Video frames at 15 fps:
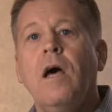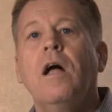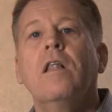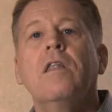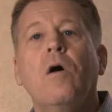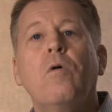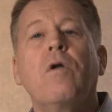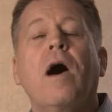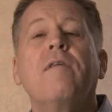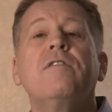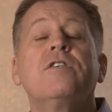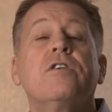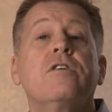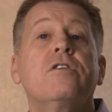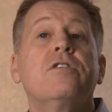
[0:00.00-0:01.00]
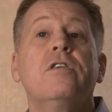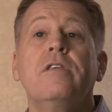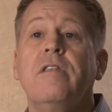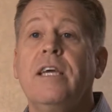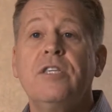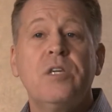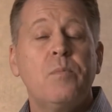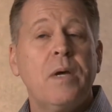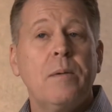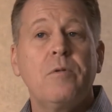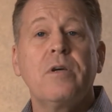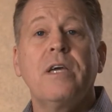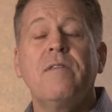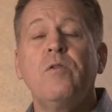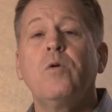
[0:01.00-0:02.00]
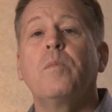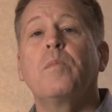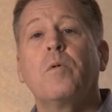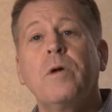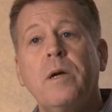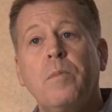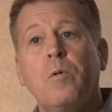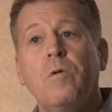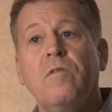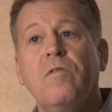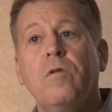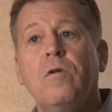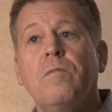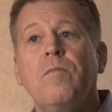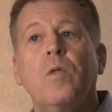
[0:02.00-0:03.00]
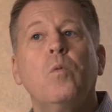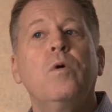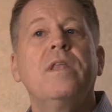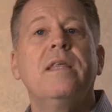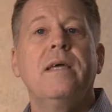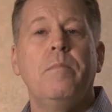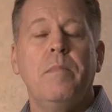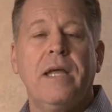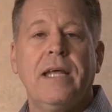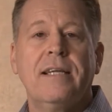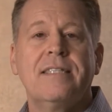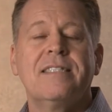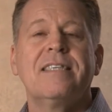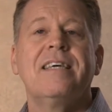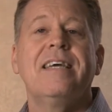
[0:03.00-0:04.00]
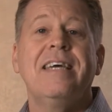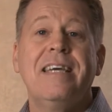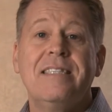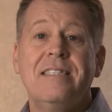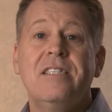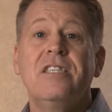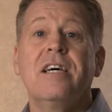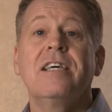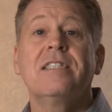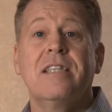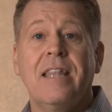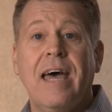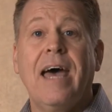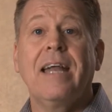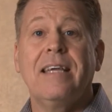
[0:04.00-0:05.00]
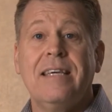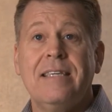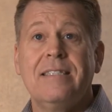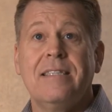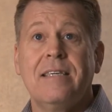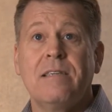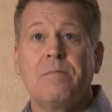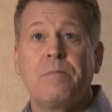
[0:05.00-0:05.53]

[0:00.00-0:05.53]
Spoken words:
Loan officers, they should be able to give you a pre-approval within minutes. It's just that easy.